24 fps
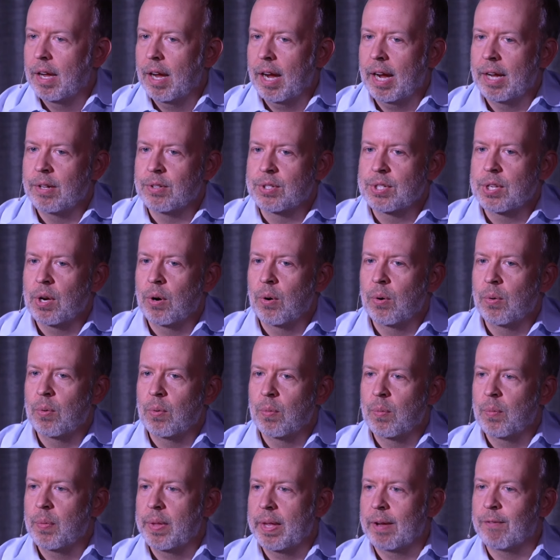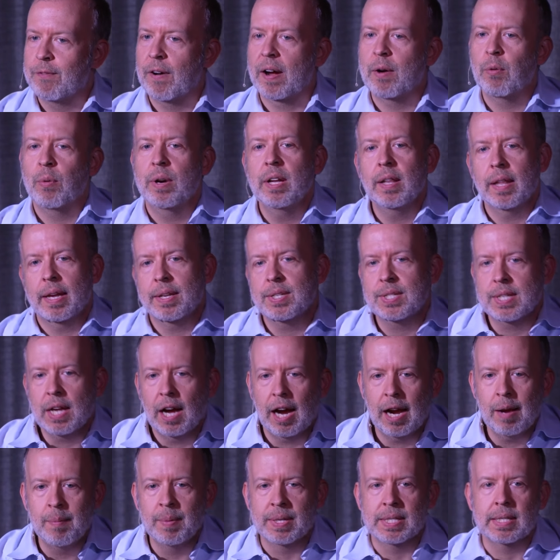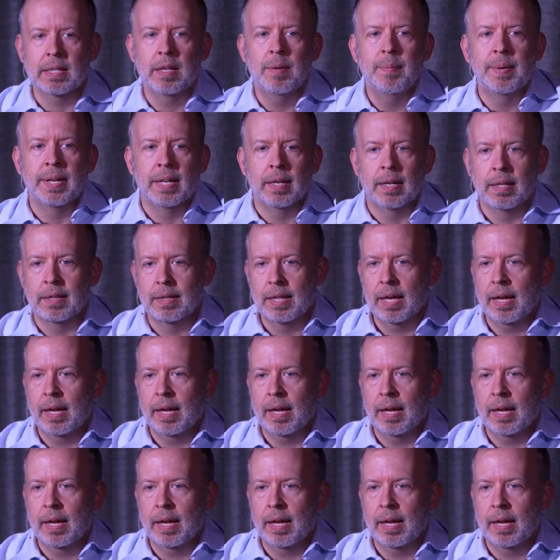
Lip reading: And so if I realize time is limited,